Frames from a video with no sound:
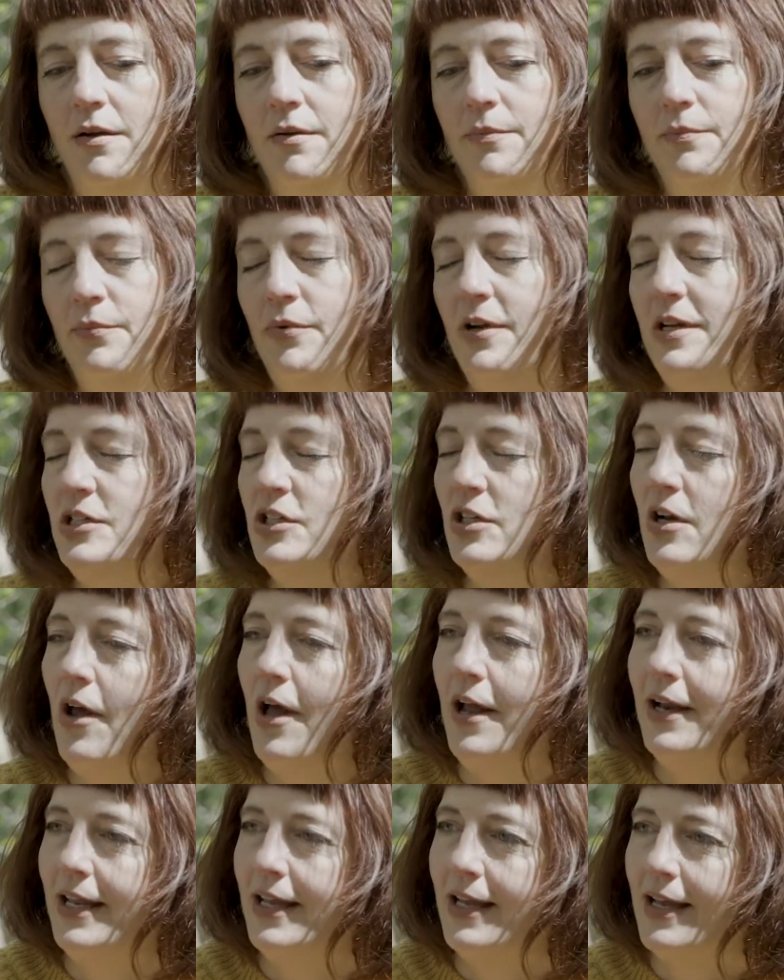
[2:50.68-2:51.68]
Bridge
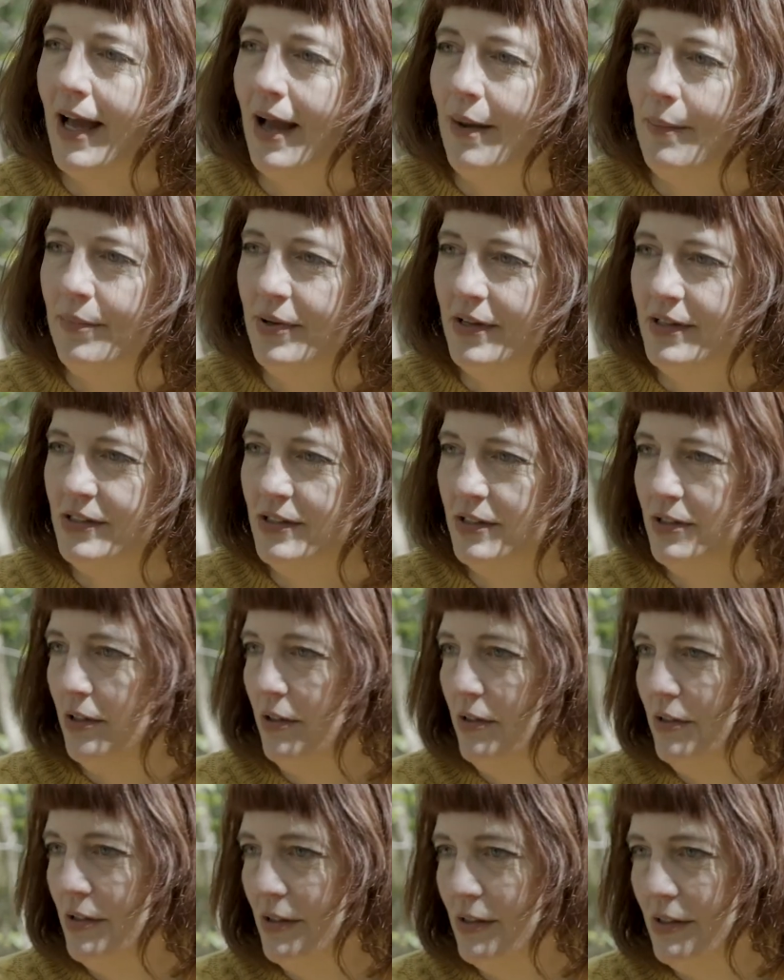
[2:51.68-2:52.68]
Learning Campus
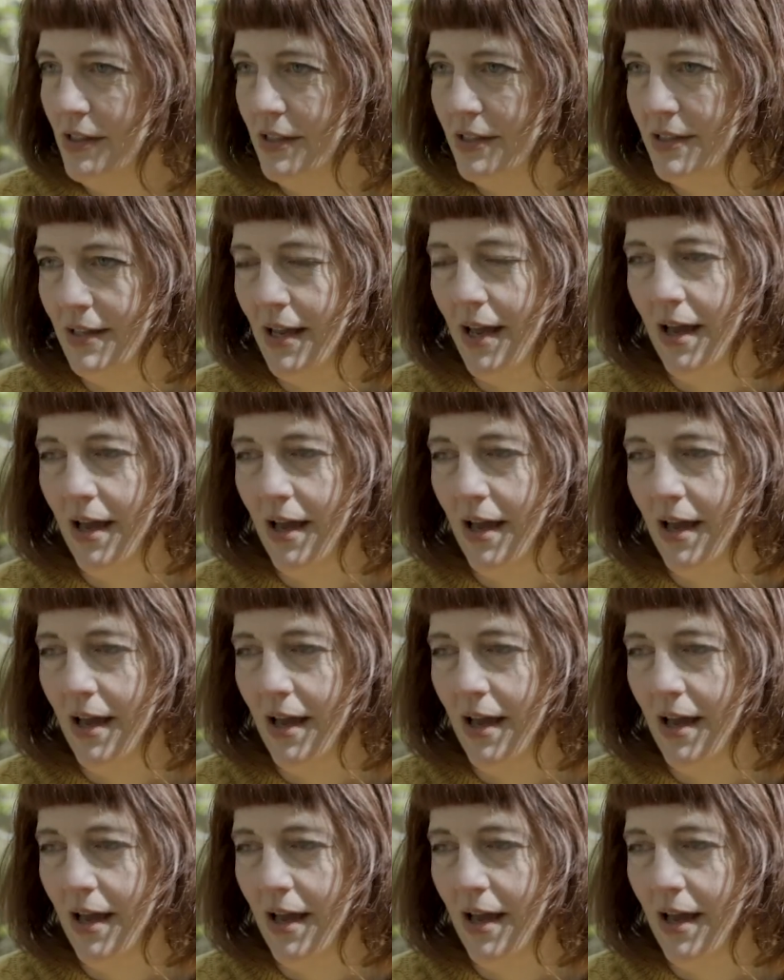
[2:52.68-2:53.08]
students